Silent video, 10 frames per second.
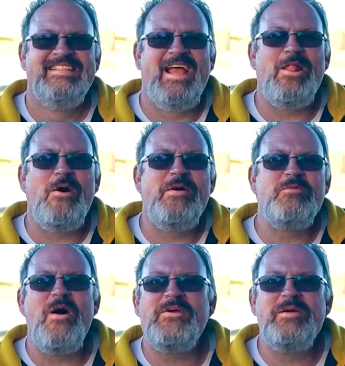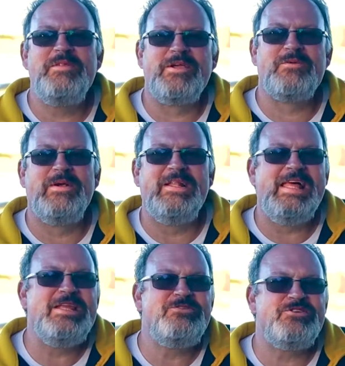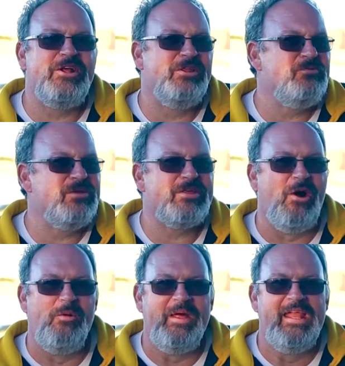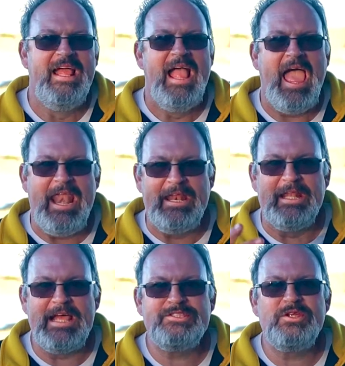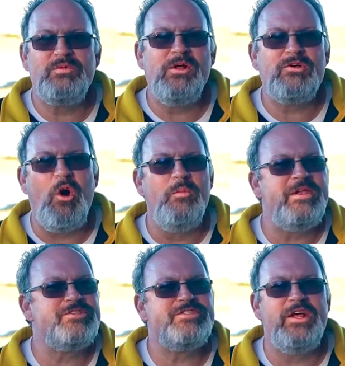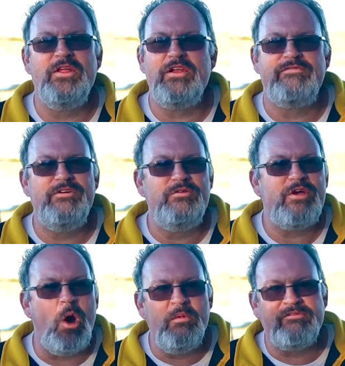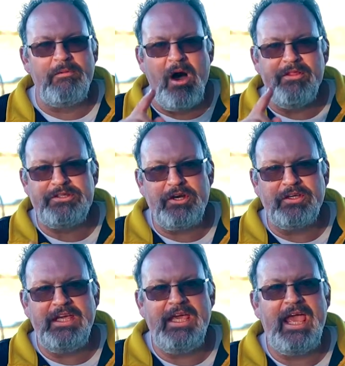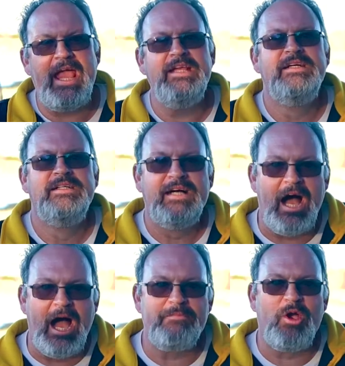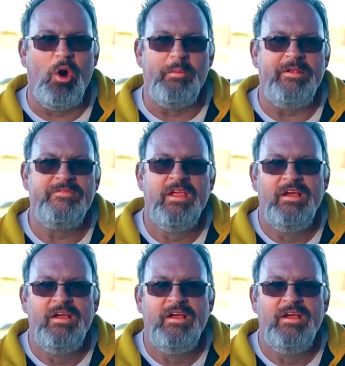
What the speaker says: Hello and welcome to Grillin' and Chillin' with Coleman. And unless the real Coleman is still in a food coma from all the turkey he ate, I'm Coleman.